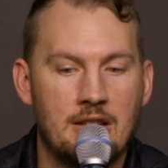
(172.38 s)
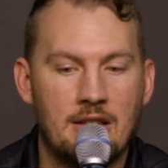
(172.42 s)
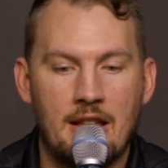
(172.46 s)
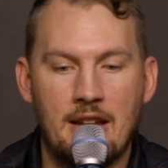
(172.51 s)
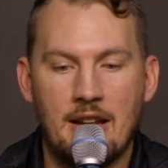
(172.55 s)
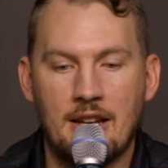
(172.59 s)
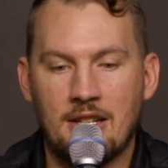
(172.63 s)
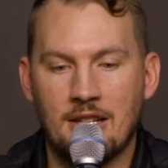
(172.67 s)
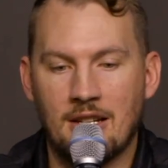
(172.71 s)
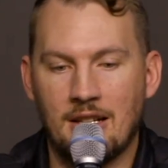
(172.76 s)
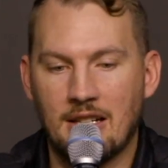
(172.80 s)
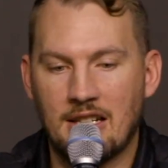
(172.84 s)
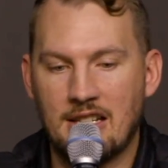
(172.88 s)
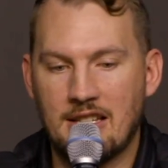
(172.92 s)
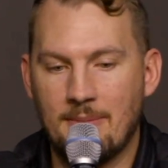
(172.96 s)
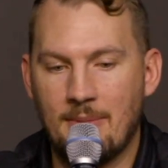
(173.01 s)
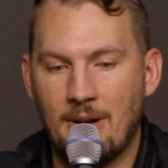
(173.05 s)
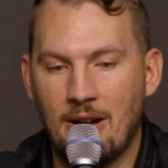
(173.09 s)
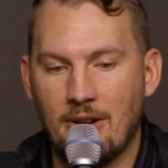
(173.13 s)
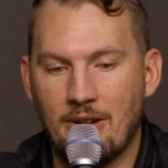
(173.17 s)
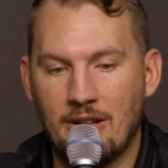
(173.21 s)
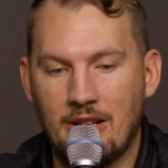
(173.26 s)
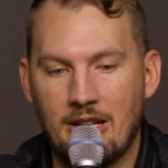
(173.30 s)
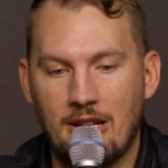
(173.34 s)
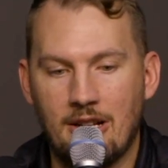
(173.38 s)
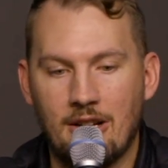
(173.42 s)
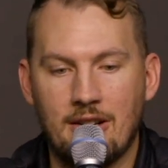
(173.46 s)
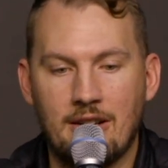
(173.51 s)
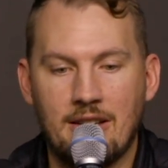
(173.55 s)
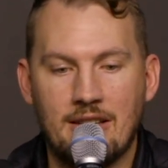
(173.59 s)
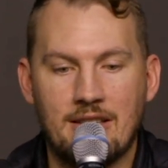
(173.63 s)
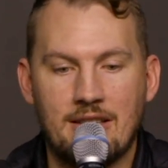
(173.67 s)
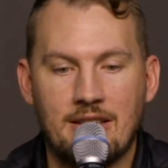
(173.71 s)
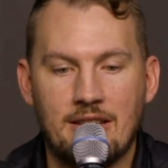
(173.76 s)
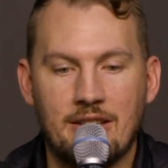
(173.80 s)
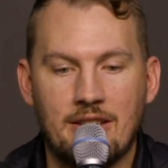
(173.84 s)
That it talks about here in
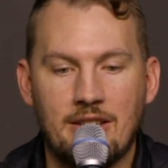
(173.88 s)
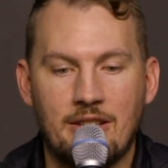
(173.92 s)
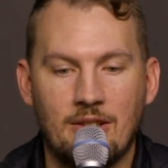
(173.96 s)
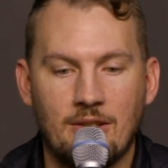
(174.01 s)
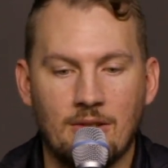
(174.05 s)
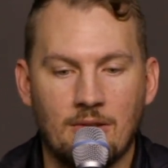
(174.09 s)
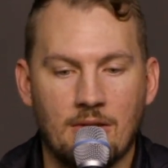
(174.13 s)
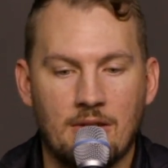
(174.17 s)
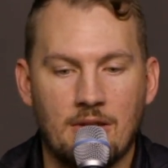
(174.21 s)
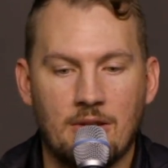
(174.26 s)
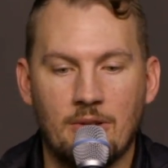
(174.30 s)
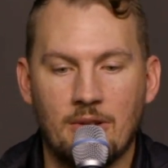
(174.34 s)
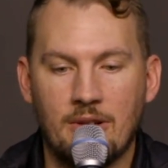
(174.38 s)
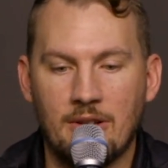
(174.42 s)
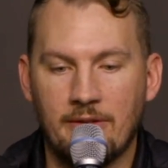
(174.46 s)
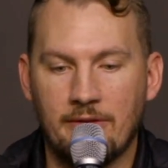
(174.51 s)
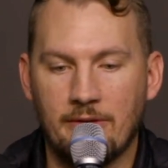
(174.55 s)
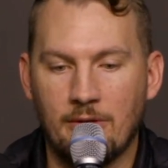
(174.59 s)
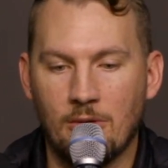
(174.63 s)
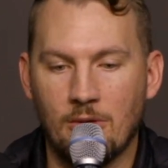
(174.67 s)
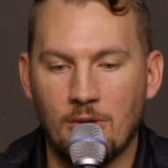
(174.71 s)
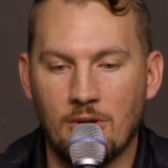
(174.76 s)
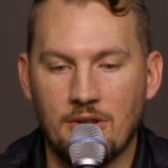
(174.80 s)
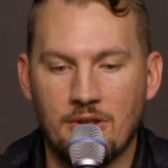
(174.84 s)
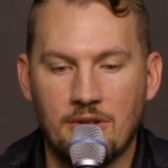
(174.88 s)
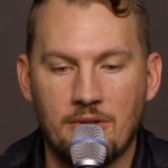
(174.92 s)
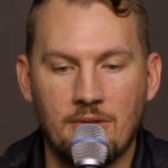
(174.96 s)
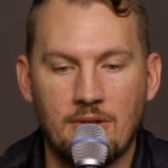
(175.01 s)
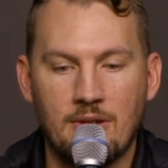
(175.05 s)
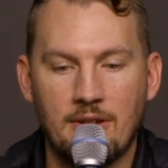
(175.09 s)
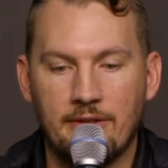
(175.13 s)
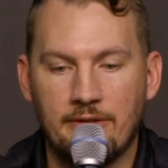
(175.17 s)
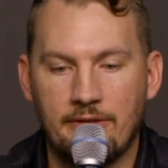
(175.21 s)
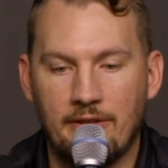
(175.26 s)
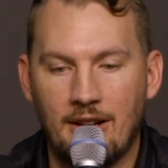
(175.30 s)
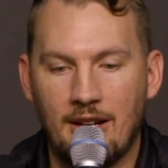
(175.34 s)
Ezekiel 34,
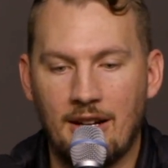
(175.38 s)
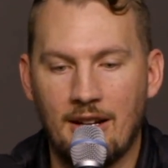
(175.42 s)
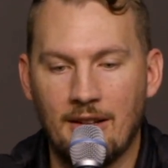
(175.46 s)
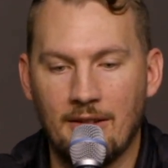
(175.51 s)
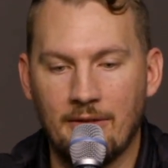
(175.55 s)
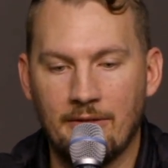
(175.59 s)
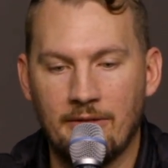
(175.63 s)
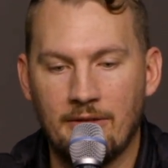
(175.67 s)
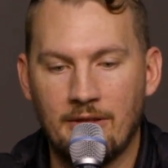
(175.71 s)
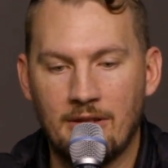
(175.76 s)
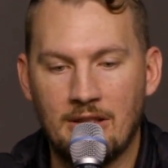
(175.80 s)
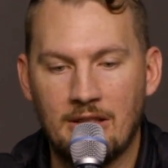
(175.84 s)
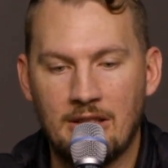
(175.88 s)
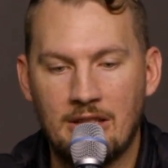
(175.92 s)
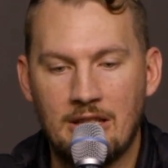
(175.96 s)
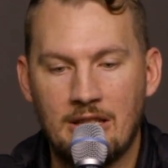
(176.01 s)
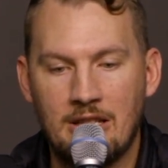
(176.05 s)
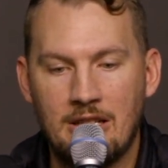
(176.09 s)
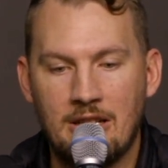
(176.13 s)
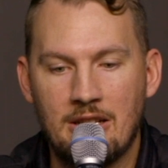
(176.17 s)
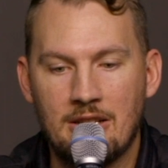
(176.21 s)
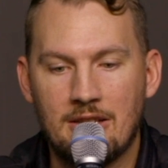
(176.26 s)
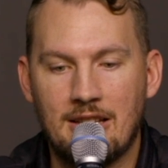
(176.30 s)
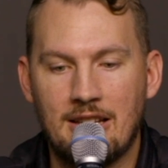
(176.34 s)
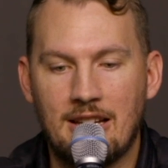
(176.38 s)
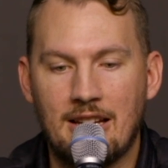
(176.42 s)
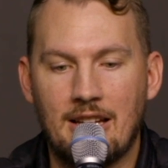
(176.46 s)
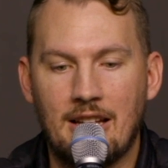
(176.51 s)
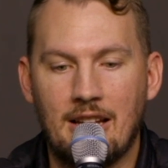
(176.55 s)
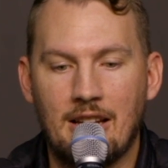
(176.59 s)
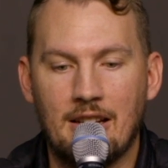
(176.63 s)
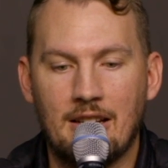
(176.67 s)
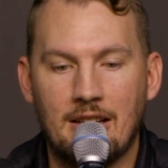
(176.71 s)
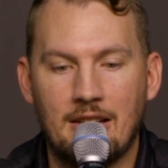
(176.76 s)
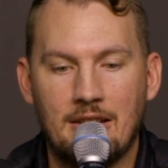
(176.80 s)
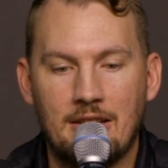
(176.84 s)
2-5,
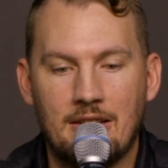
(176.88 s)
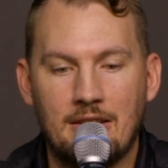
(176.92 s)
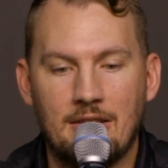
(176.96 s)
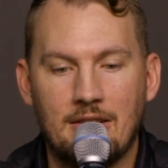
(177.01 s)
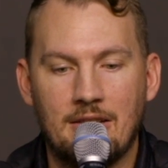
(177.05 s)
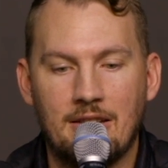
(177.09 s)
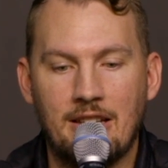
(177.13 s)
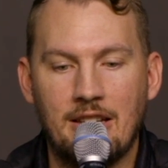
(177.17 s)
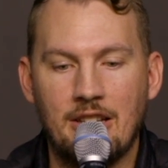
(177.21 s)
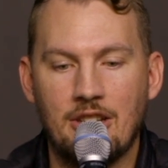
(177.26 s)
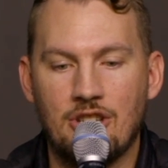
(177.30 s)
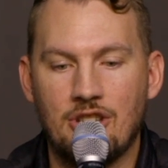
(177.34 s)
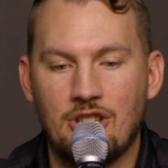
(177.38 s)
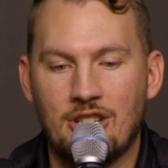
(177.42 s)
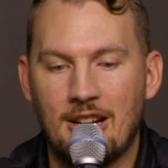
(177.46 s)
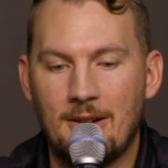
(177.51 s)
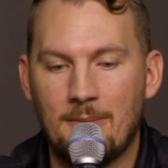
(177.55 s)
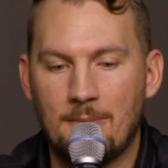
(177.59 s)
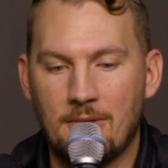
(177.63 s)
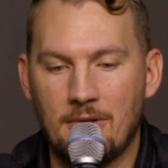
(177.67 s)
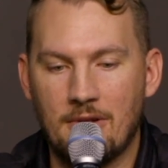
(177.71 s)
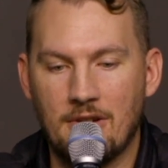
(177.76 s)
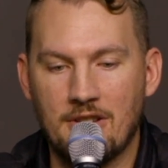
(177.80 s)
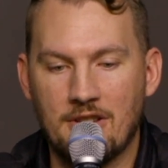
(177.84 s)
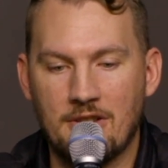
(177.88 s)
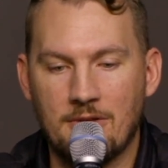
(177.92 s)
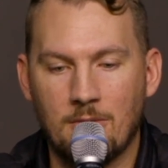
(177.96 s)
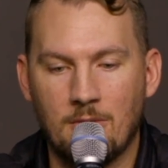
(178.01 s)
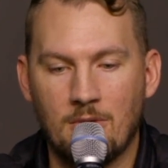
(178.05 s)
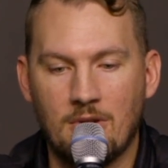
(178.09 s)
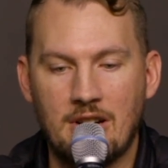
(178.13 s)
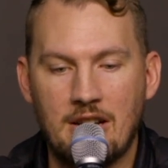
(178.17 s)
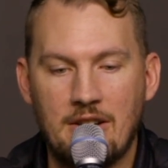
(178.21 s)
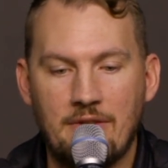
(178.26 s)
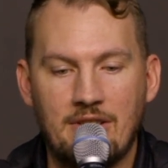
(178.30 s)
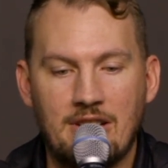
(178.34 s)
that these shepherds
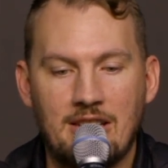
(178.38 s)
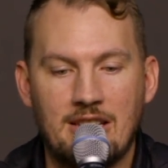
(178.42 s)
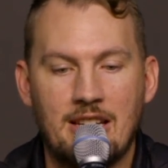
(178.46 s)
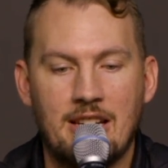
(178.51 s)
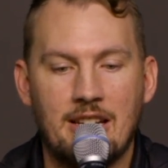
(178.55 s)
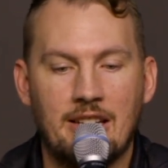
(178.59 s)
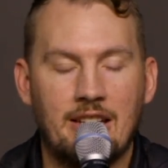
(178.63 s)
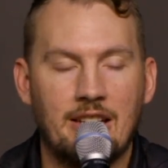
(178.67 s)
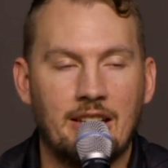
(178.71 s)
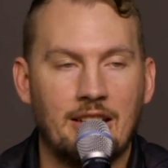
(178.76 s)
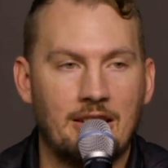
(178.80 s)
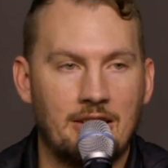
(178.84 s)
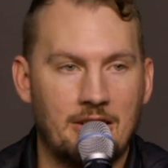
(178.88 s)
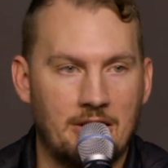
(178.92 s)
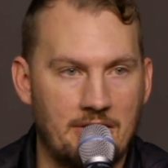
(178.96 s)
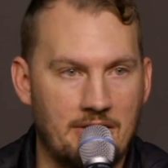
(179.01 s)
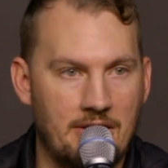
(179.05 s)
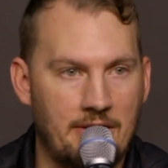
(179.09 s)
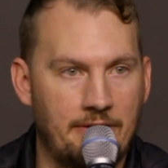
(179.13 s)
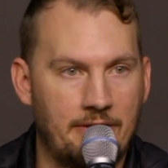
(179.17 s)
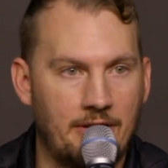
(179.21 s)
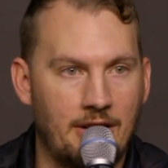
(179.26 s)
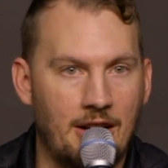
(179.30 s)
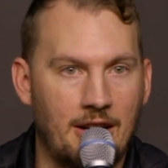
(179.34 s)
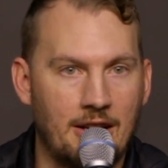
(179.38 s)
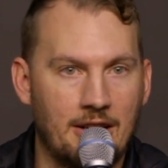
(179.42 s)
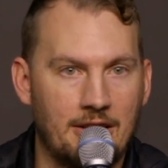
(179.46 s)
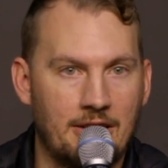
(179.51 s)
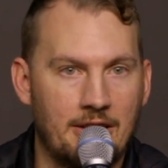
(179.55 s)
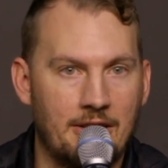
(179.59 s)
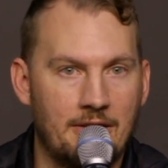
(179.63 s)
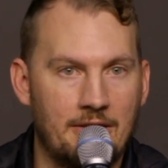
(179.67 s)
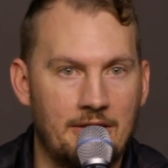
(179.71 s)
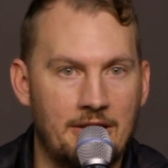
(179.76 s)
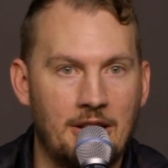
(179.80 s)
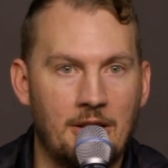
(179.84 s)
weren't even taking care of the flock.
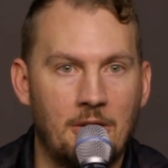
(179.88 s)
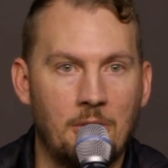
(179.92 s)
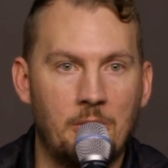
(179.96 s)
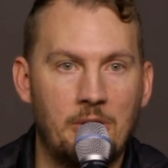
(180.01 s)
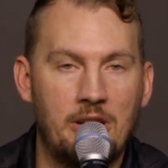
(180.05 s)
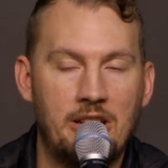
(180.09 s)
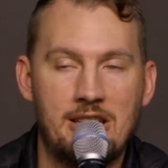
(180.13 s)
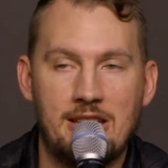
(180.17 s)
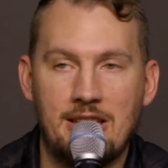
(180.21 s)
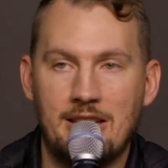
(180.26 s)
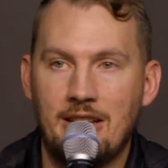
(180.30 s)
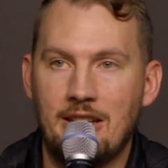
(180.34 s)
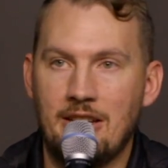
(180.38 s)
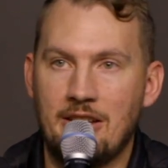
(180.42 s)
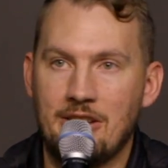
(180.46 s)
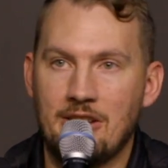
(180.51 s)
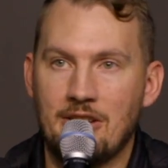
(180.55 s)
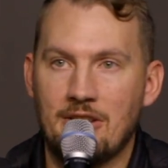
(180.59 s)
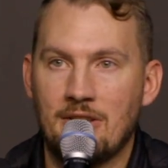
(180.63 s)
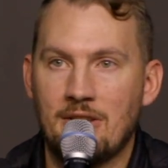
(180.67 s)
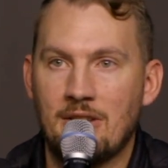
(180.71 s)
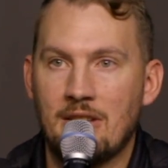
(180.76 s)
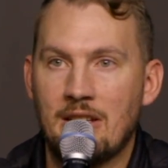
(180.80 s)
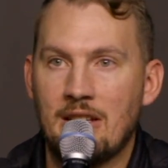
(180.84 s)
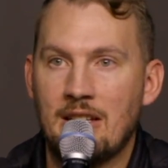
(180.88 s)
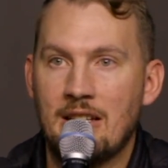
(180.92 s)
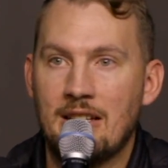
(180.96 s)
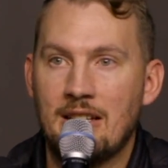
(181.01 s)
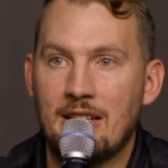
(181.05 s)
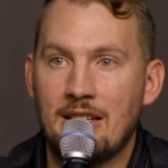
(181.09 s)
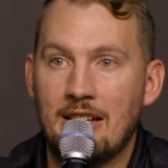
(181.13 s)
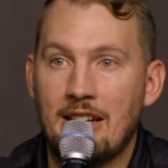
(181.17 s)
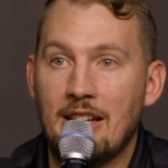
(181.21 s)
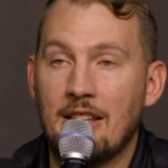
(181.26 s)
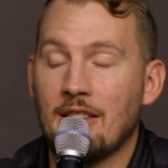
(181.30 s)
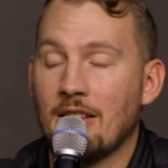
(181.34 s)
You know, we see
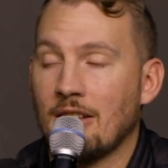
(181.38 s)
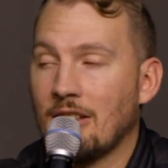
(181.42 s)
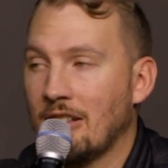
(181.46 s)
in